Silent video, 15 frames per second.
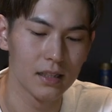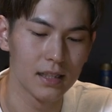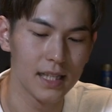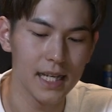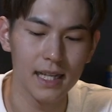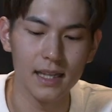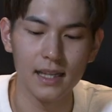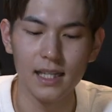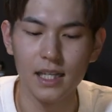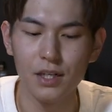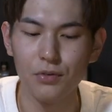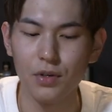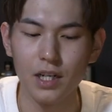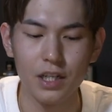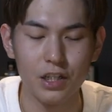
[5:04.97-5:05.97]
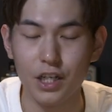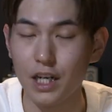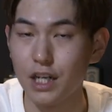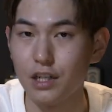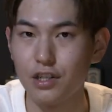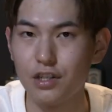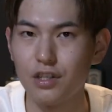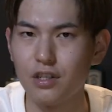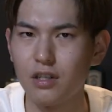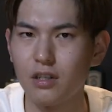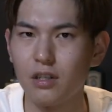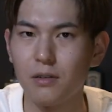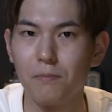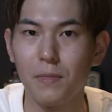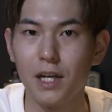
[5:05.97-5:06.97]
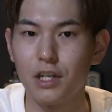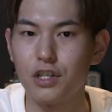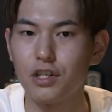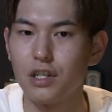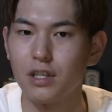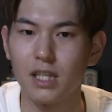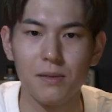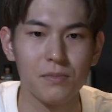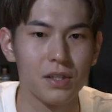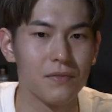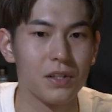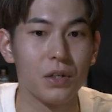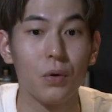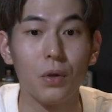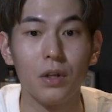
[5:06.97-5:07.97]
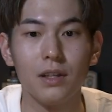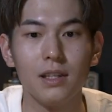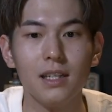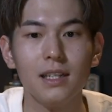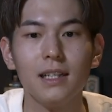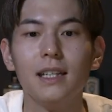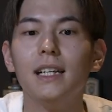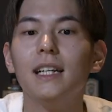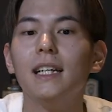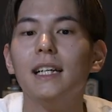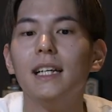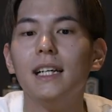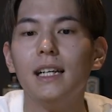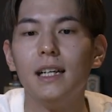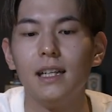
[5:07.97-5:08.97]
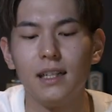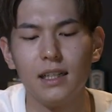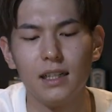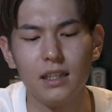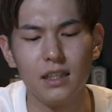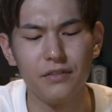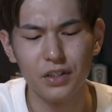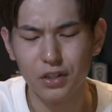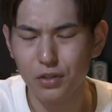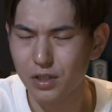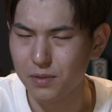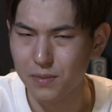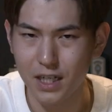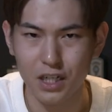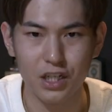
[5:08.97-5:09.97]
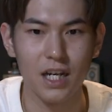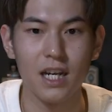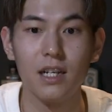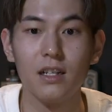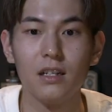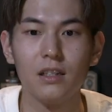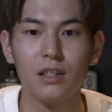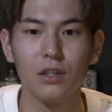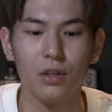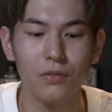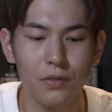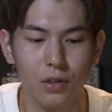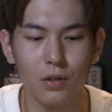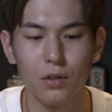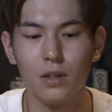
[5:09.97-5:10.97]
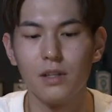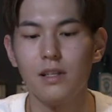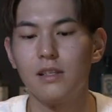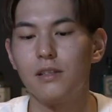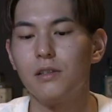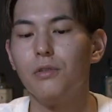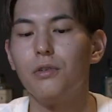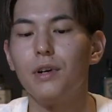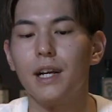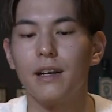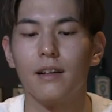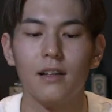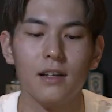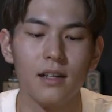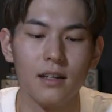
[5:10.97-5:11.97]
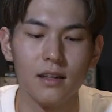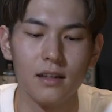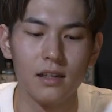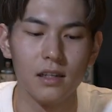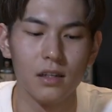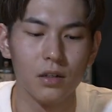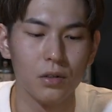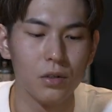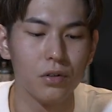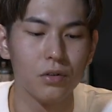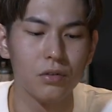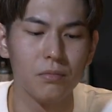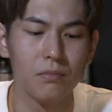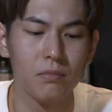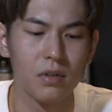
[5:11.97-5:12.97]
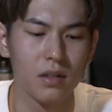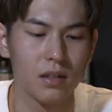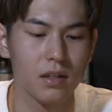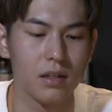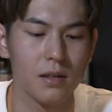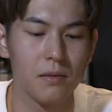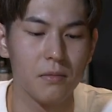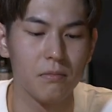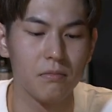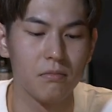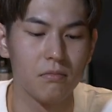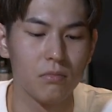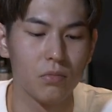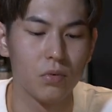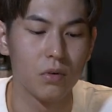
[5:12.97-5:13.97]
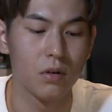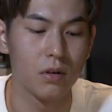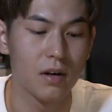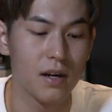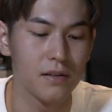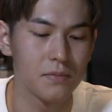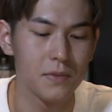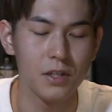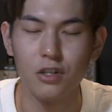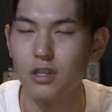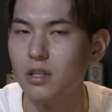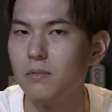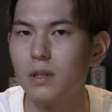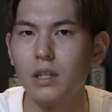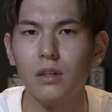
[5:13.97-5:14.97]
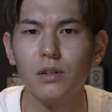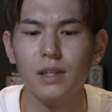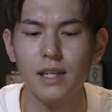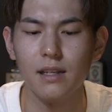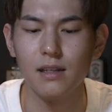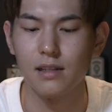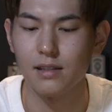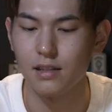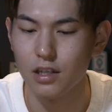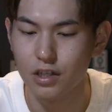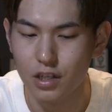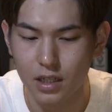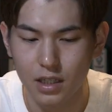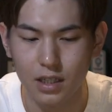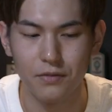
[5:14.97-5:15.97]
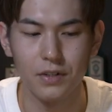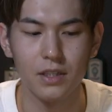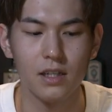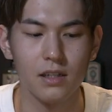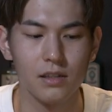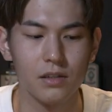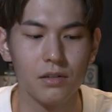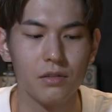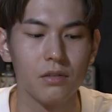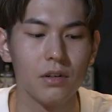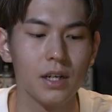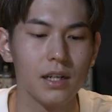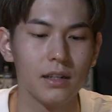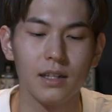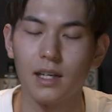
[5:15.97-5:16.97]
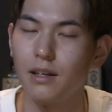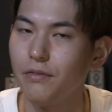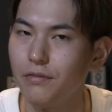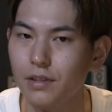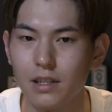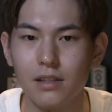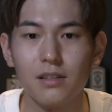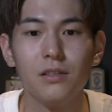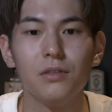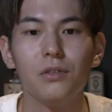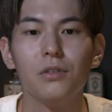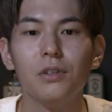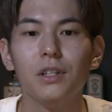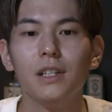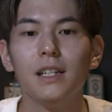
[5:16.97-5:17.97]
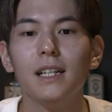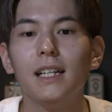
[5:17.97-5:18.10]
that didn't really change much in terms of the quality. Even though it's made in China, the overall quality is still great. The whole craftsmanship and all that, the stitching and everything is still great. The comfort is still good.